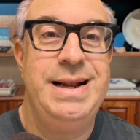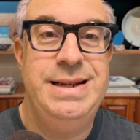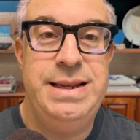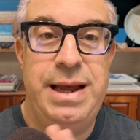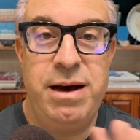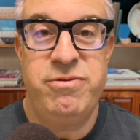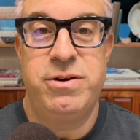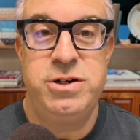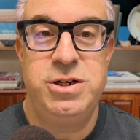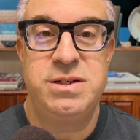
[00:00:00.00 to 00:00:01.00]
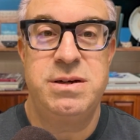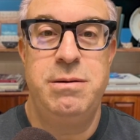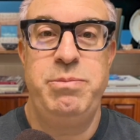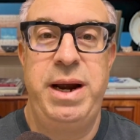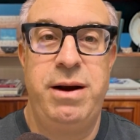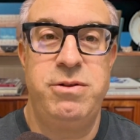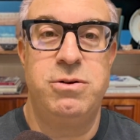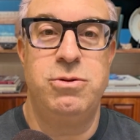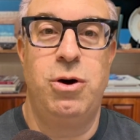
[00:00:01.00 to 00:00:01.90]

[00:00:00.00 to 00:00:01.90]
never just compare their